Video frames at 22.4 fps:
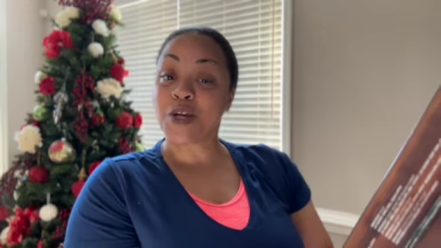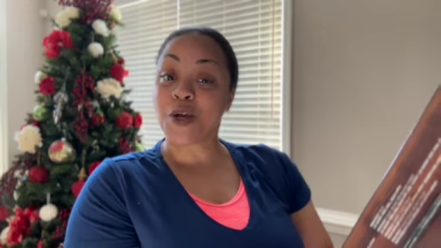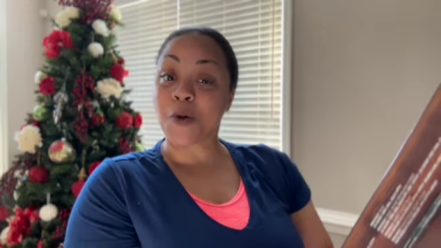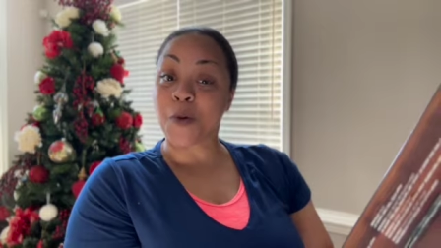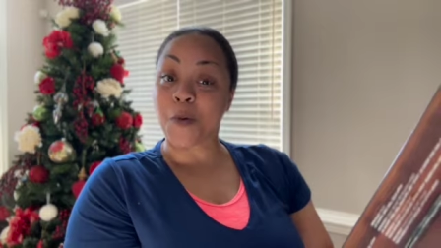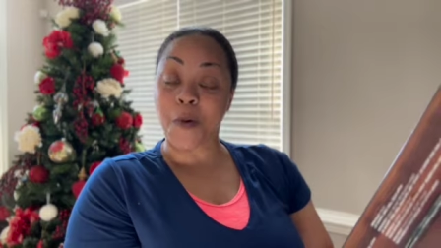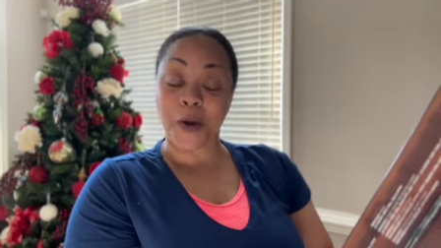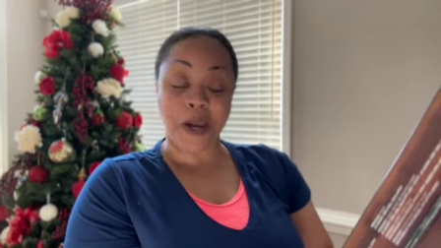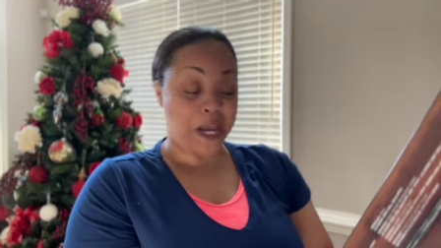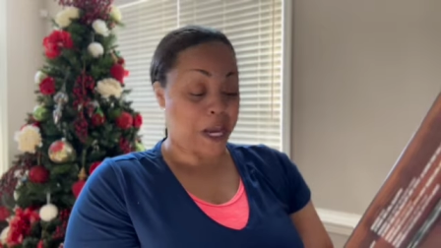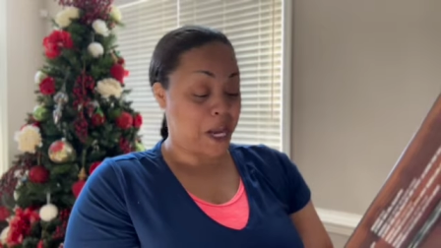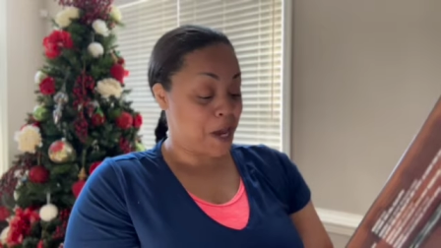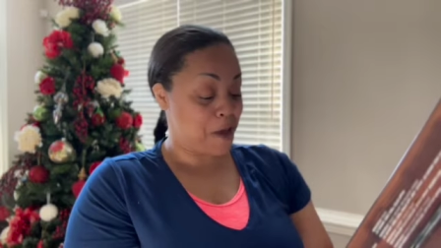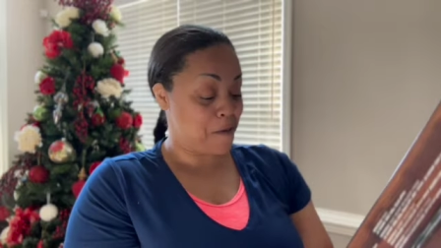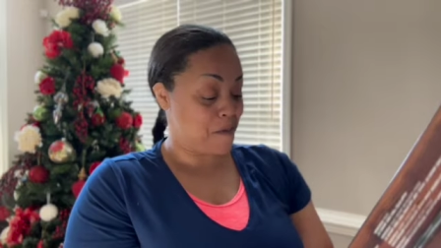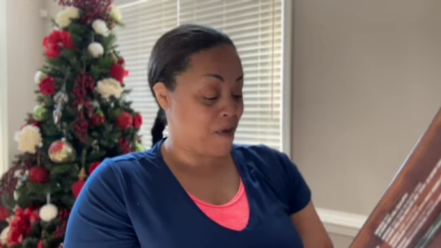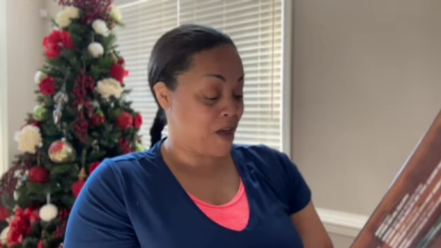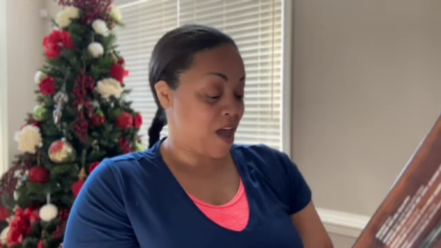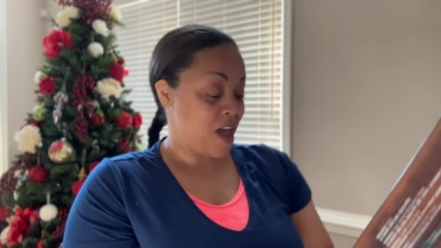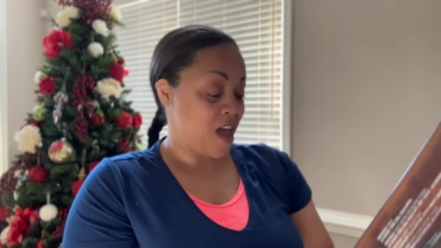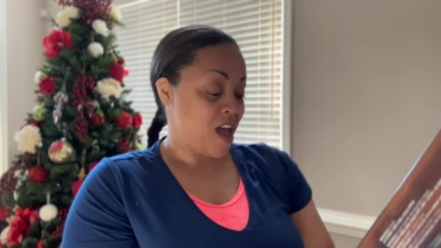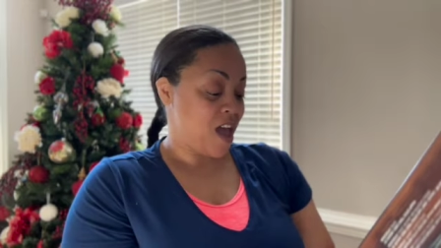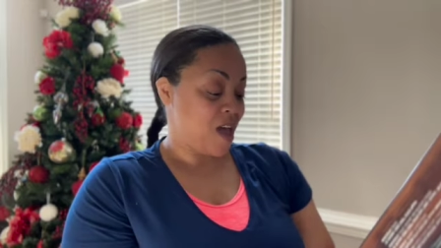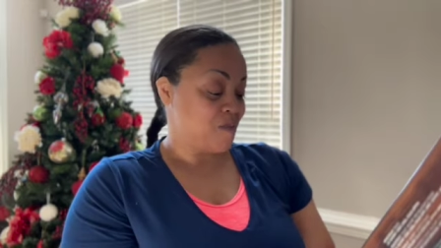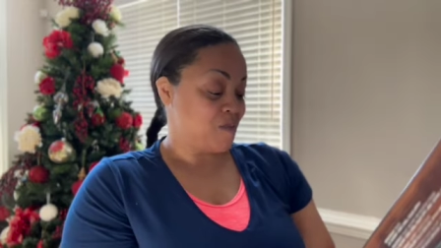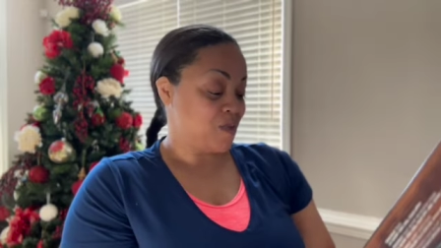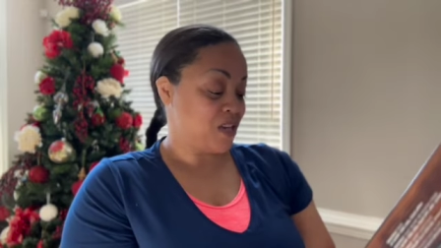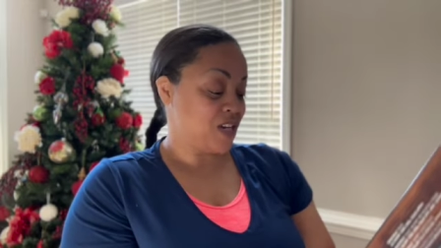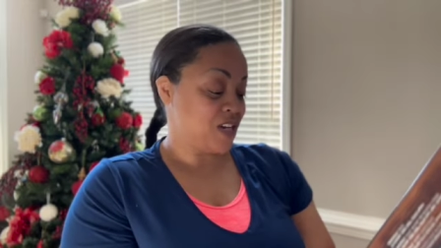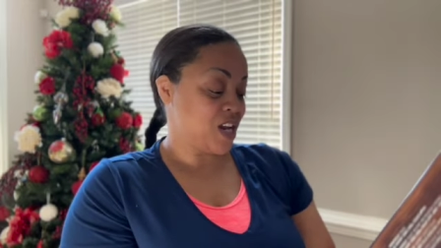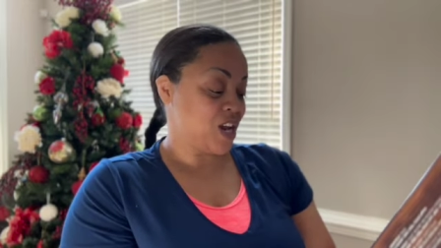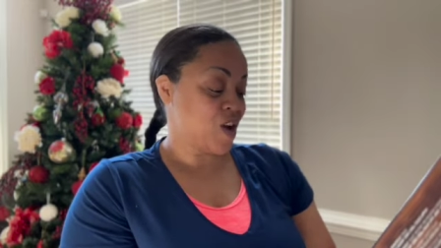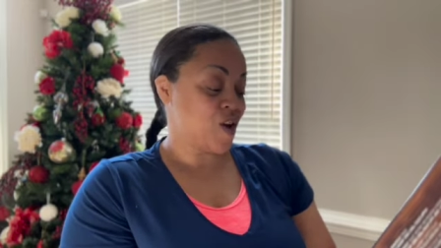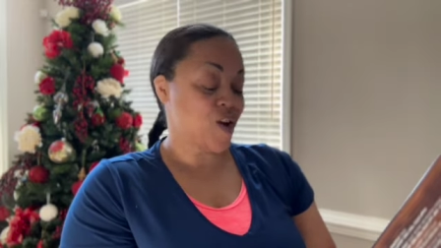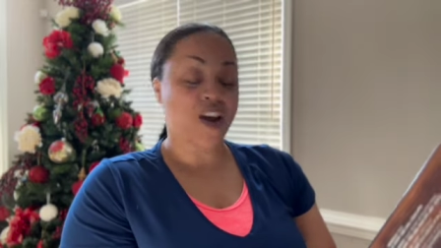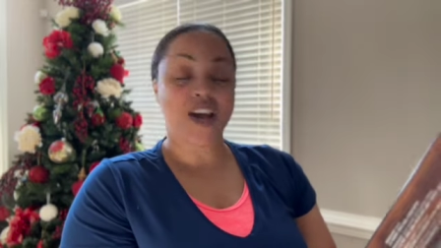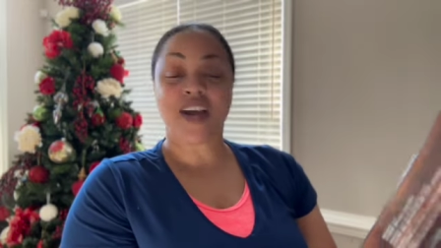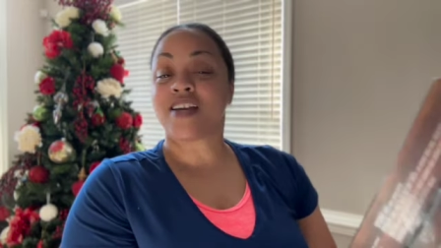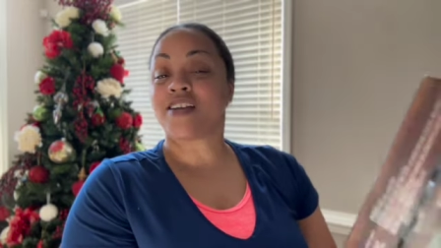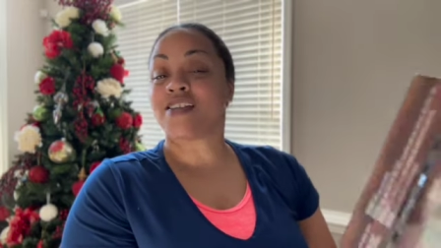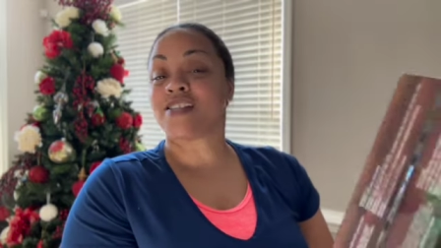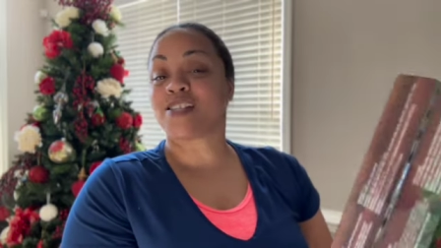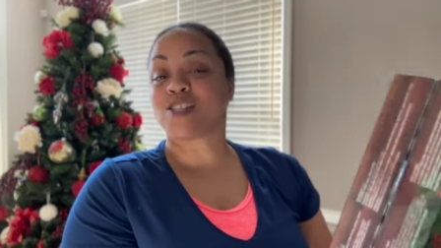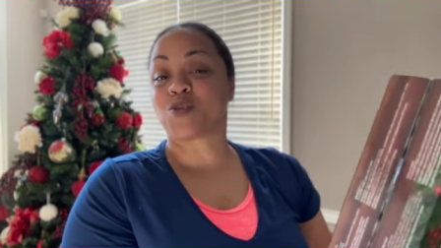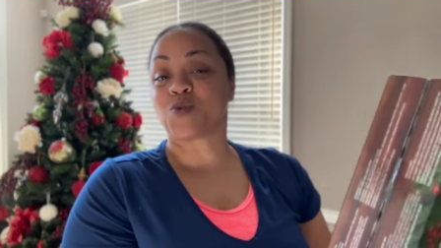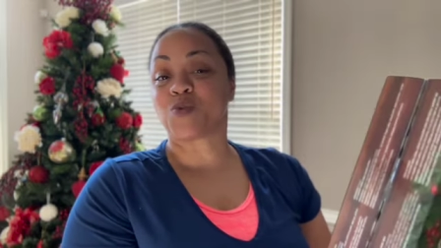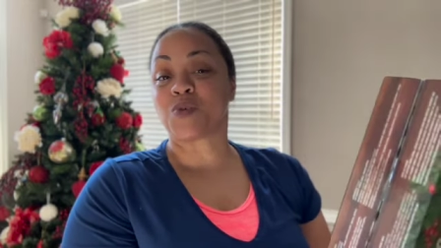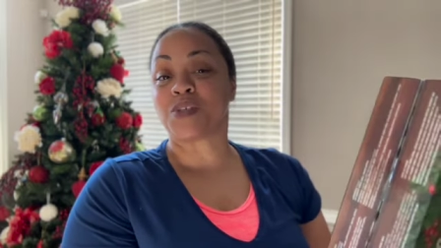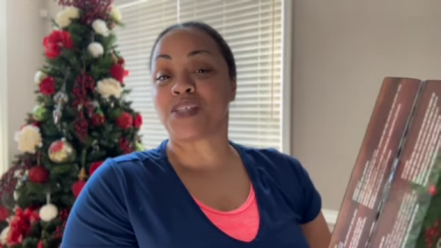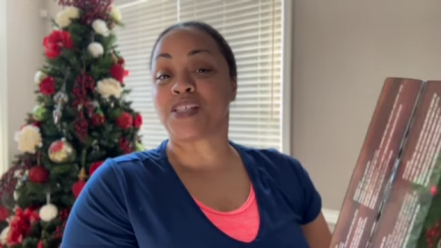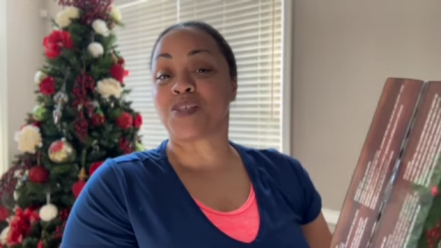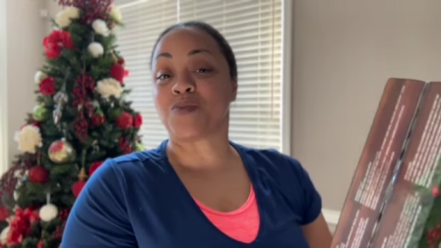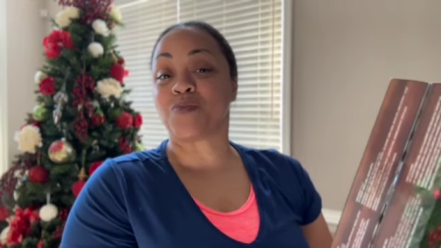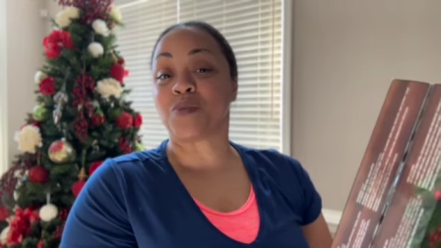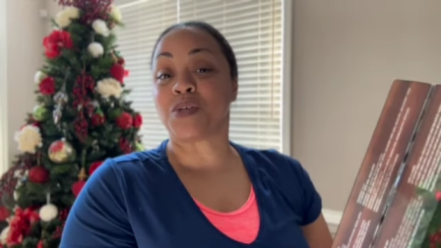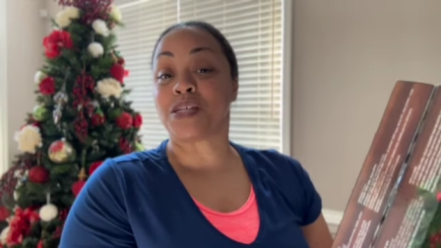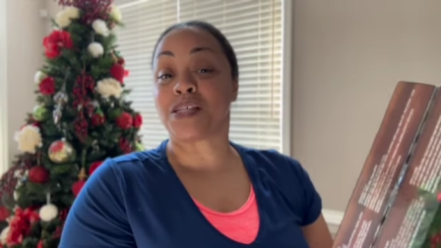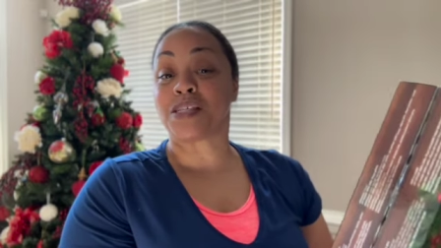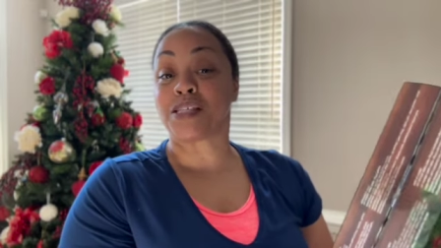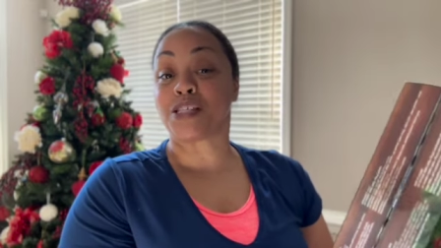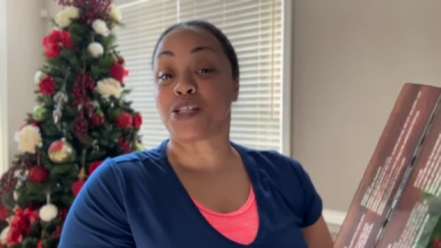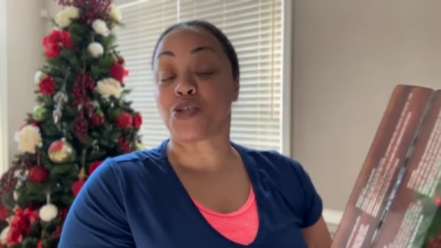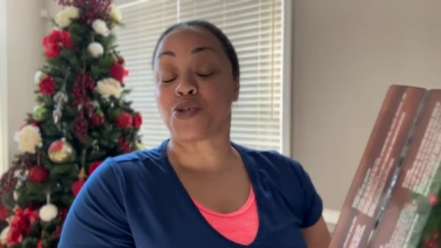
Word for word: Kreme, Panera, and Swiss Miss.